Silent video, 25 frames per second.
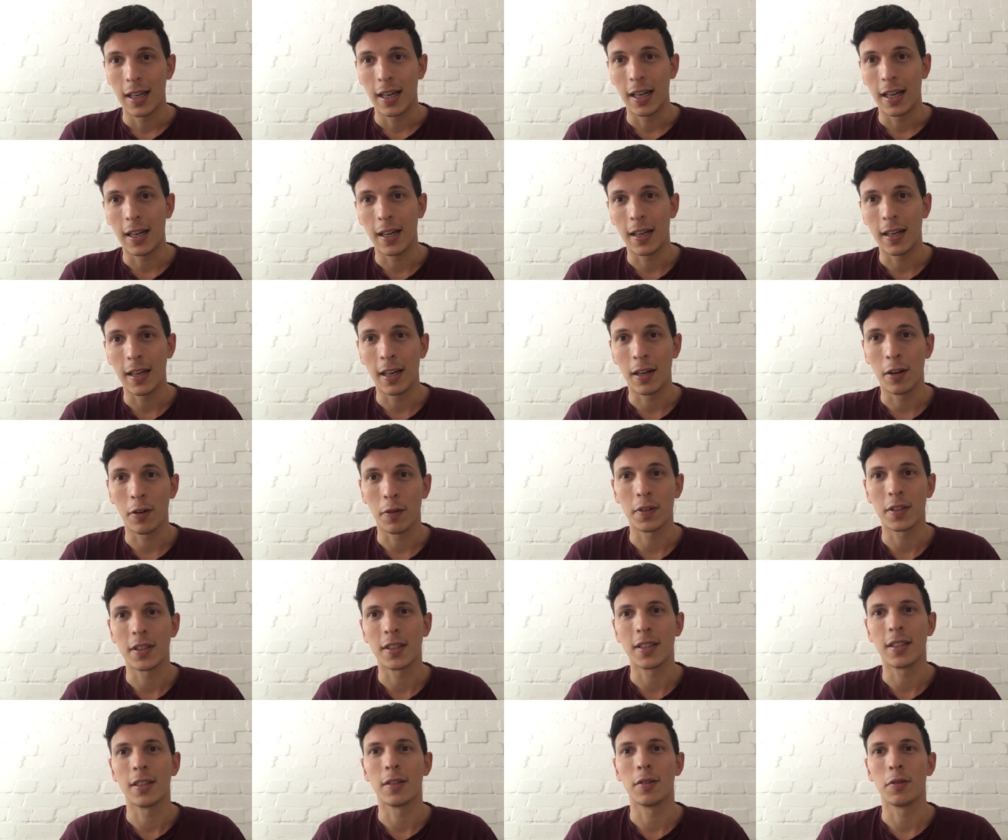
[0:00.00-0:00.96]
And
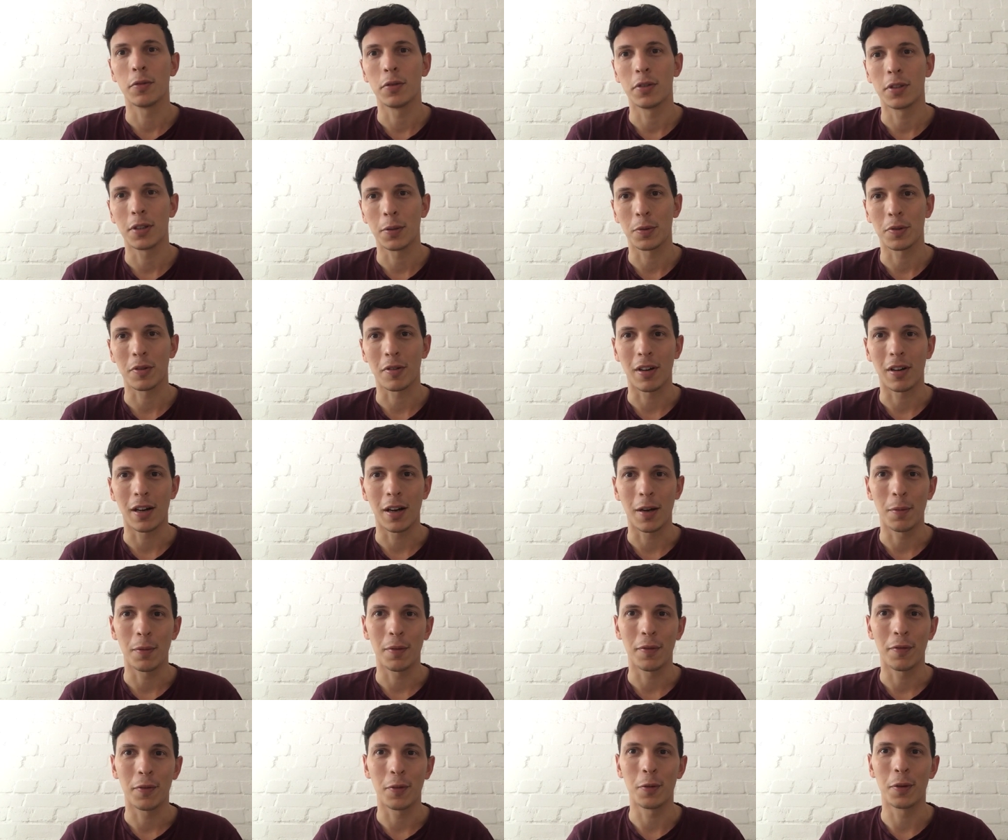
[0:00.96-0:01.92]
obviously do
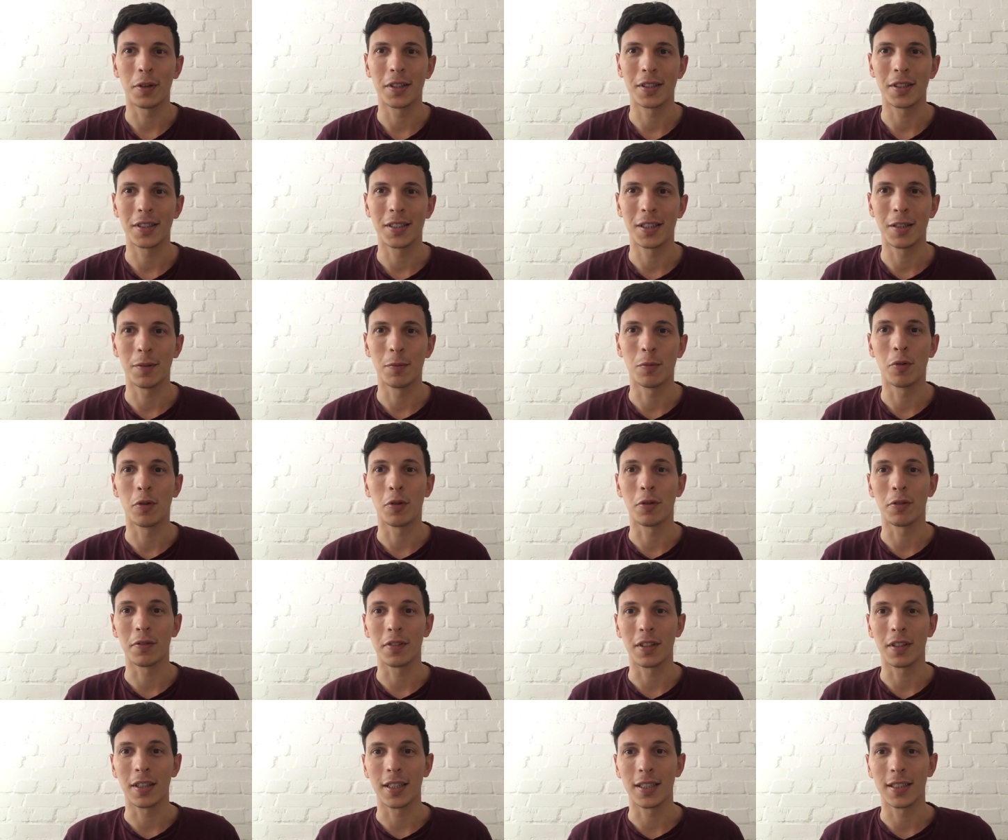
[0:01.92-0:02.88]
subscribe if you want to see more
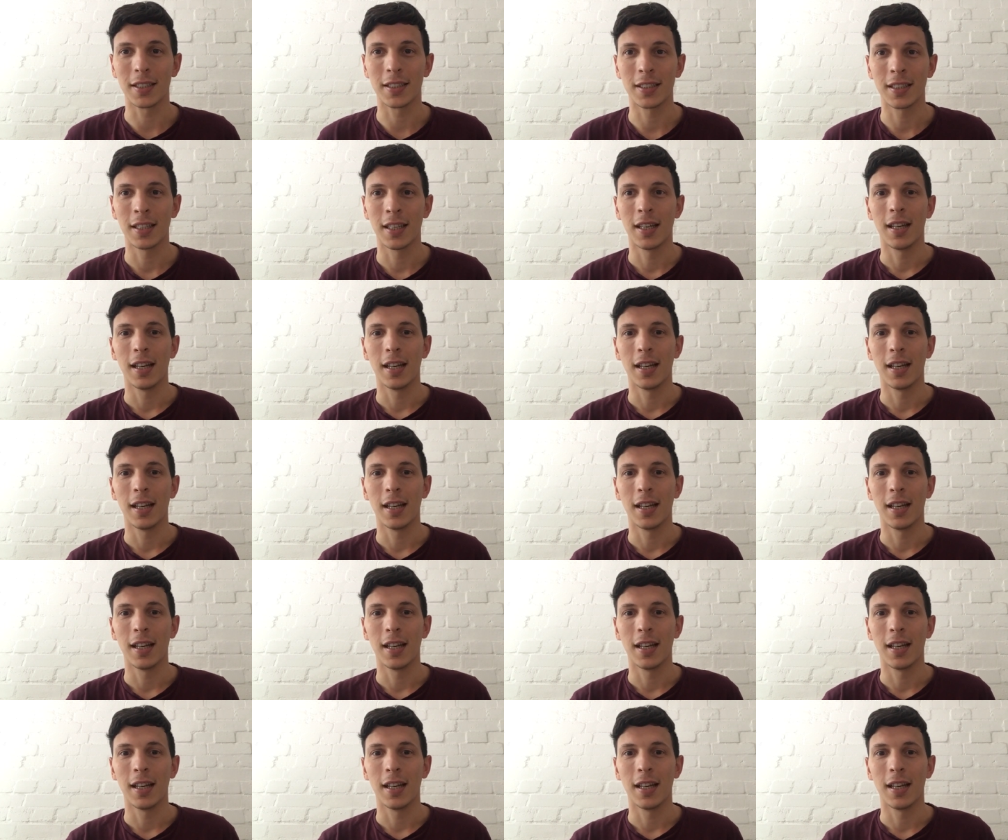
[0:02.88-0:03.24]
of this,